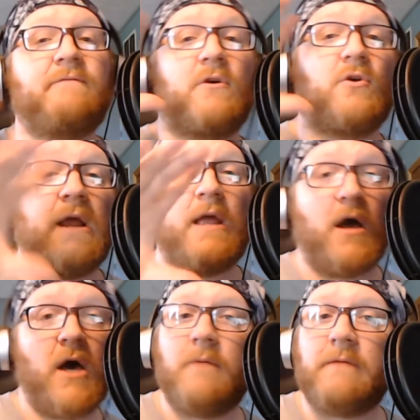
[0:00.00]
the great
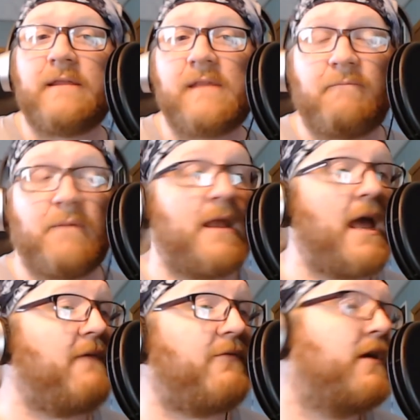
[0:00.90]
hub like they've been
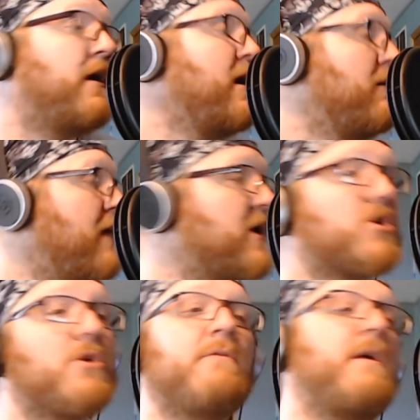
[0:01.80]
having. Make sure